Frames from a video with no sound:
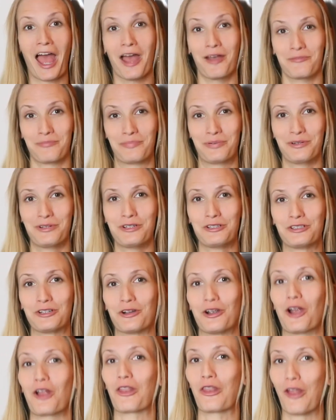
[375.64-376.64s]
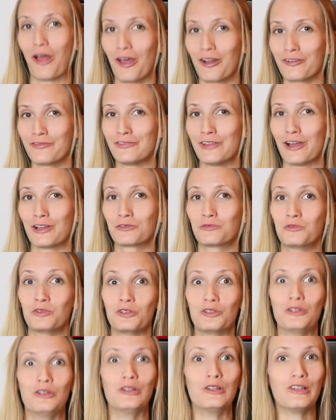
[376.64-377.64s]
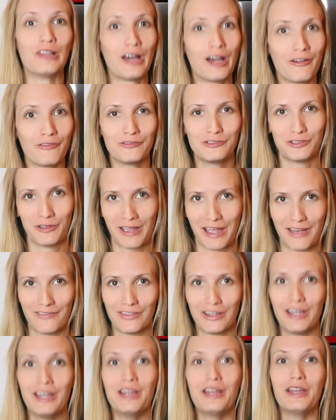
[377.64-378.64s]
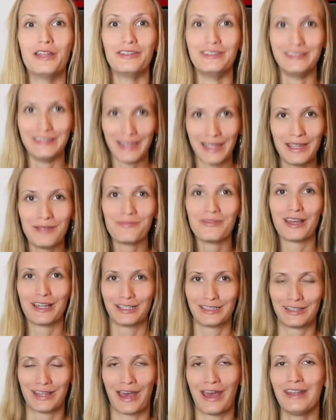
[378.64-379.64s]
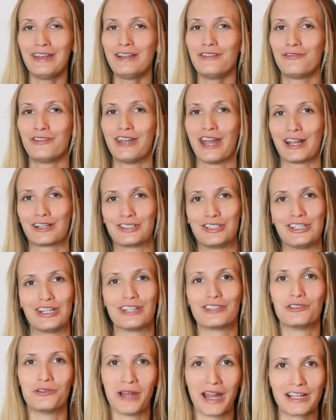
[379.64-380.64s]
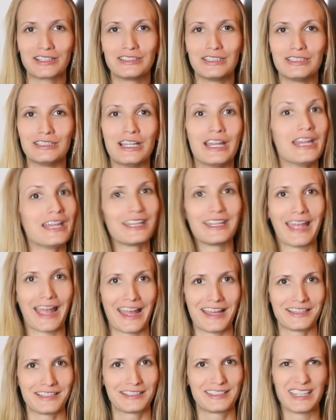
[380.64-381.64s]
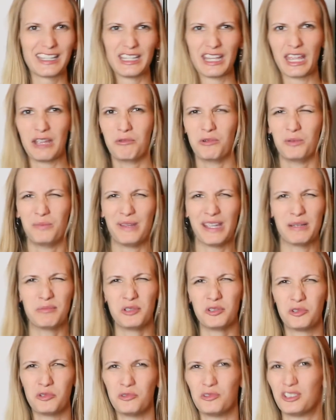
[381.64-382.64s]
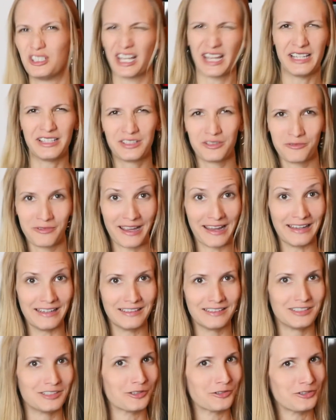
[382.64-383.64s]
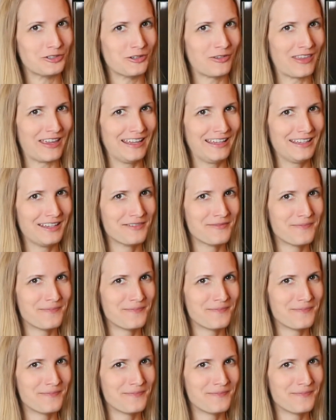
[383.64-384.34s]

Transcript: I'm pretty sure a lot of dogs would love to have a name like that if it actually attracted cats that they would be able to chase away, don't you think?